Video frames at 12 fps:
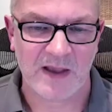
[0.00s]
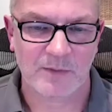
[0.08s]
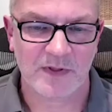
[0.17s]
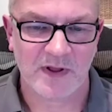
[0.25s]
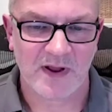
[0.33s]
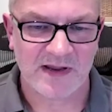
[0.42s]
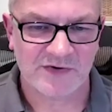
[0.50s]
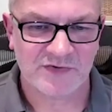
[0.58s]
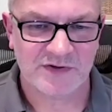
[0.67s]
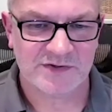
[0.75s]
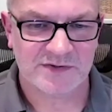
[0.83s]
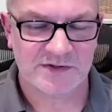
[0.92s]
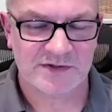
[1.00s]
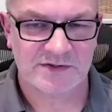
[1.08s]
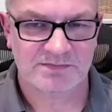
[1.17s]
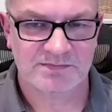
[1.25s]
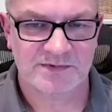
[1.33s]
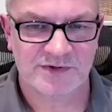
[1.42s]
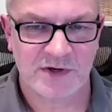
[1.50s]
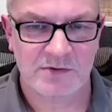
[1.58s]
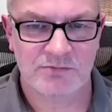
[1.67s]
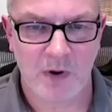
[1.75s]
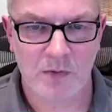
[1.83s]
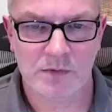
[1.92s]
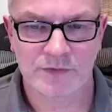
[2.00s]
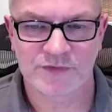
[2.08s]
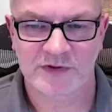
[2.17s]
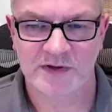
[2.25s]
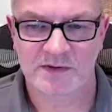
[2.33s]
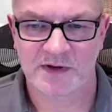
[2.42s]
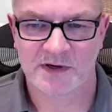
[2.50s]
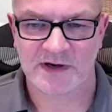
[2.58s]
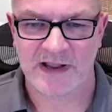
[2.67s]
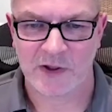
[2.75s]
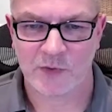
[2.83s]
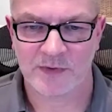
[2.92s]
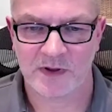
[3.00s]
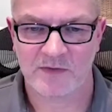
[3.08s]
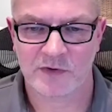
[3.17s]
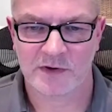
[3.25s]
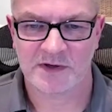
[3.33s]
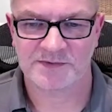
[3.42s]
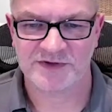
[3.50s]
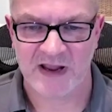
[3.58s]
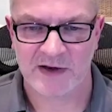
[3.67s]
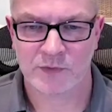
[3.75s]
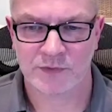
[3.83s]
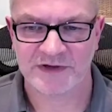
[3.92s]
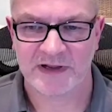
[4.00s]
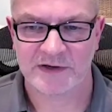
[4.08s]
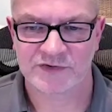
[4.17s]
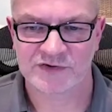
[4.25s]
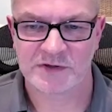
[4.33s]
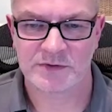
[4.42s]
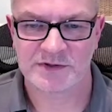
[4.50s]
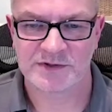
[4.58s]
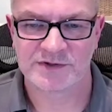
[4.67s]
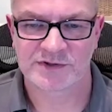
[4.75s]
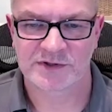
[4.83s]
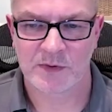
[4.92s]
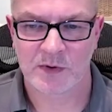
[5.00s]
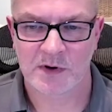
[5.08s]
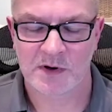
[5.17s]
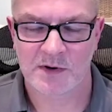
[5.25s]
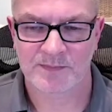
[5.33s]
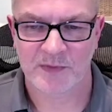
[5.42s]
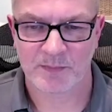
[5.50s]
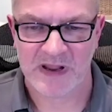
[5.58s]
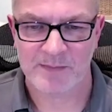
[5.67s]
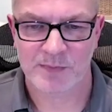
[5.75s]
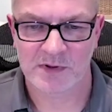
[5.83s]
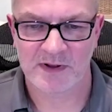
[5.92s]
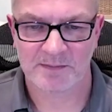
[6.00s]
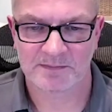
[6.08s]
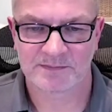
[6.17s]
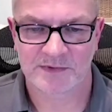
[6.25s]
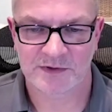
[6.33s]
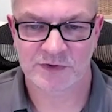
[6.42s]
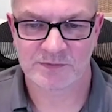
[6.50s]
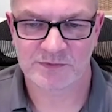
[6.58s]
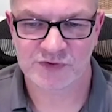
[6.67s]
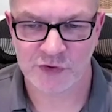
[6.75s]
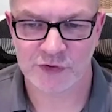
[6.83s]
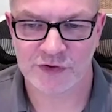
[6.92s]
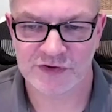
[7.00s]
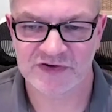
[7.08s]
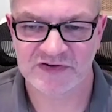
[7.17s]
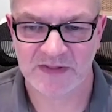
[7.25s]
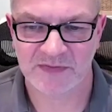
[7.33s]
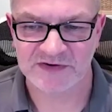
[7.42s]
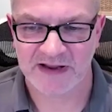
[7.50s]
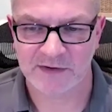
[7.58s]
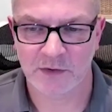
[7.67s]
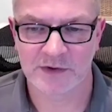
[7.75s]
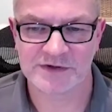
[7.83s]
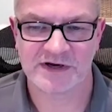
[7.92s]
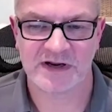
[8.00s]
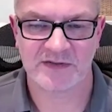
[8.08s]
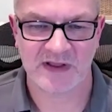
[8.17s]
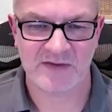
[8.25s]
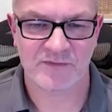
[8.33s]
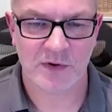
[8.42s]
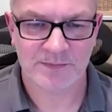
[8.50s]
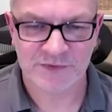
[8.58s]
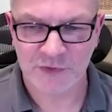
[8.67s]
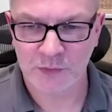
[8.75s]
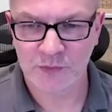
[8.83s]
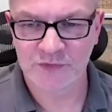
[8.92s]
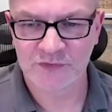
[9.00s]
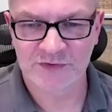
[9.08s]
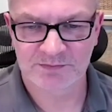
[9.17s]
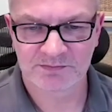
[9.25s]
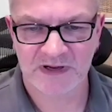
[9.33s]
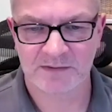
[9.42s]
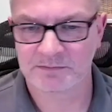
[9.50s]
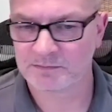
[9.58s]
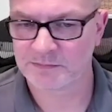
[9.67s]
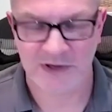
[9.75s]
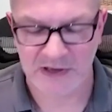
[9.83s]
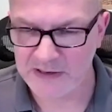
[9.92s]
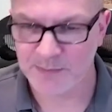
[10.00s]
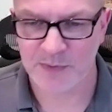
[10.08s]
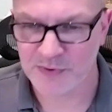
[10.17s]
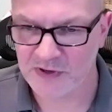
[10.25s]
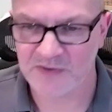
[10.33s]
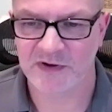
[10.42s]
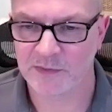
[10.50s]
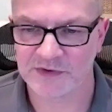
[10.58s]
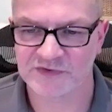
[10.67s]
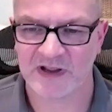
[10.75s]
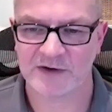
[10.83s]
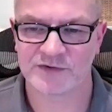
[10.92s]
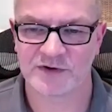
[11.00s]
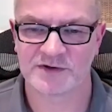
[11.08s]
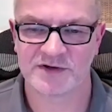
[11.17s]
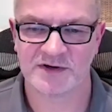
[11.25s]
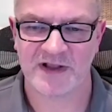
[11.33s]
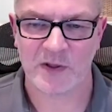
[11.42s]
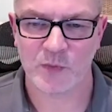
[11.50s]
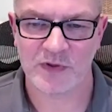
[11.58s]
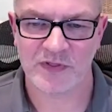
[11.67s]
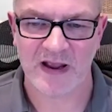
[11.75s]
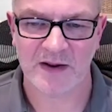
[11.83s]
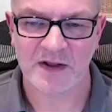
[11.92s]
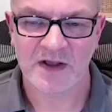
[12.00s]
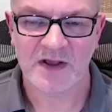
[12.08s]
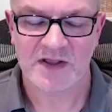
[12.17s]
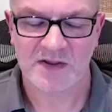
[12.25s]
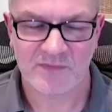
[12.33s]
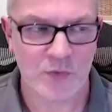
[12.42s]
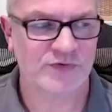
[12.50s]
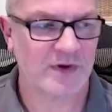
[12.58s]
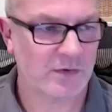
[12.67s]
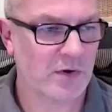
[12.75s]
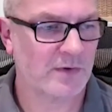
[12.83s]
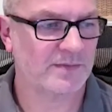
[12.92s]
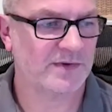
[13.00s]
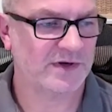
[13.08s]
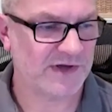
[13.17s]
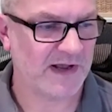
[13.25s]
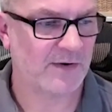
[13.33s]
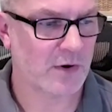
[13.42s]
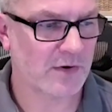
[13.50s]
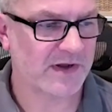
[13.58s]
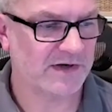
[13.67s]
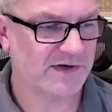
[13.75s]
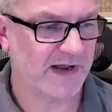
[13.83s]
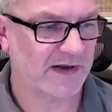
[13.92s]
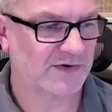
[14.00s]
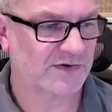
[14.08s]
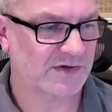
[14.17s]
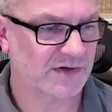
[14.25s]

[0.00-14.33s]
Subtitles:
well, I guess there's two roles that are going to help you. You've got your technical data stewards, who are the people that should understand the technology, and they've got tools in Calibra, Purview, etc., to help with that. You've also got your data architects